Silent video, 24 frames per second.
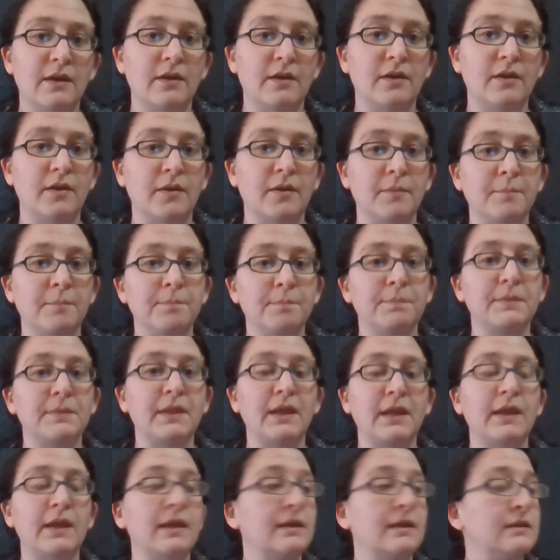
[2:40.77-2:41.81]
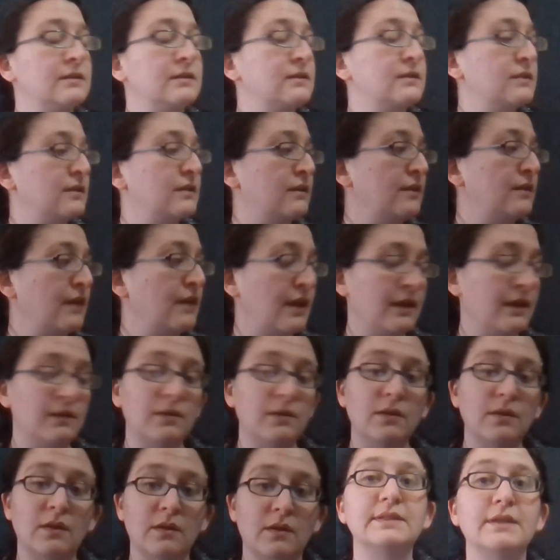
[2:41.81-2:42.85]
And
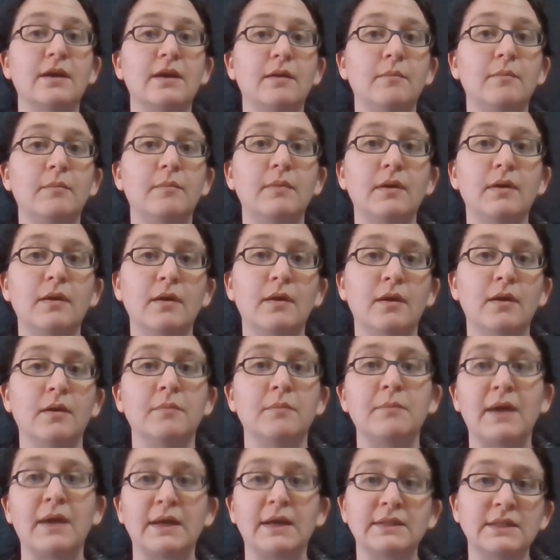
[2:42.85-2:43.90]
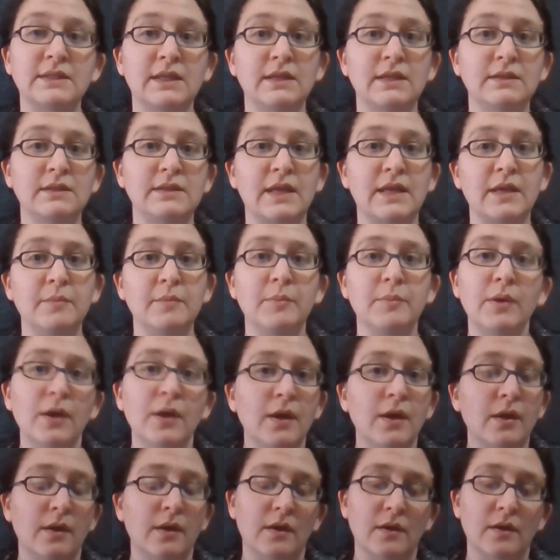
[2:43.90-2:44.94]
then some masking tape
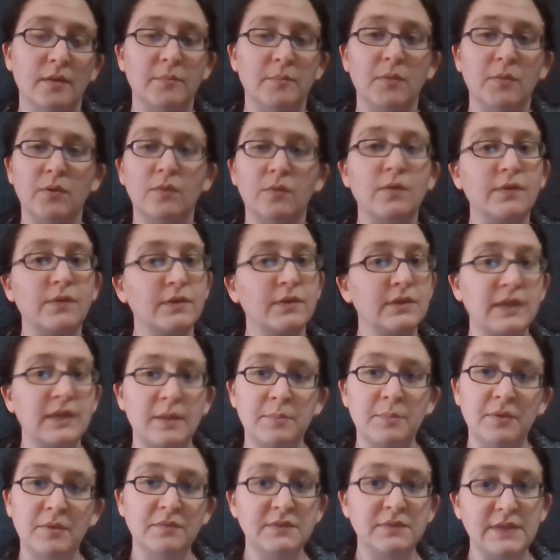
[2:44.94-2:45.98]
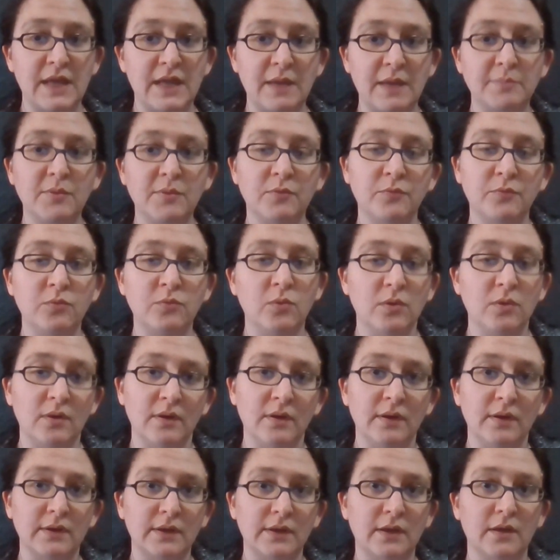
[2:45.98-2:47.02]
or other type of tape
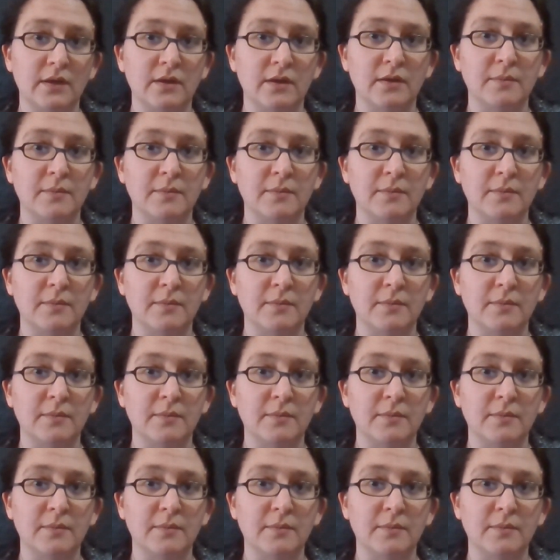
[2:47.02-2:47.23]
for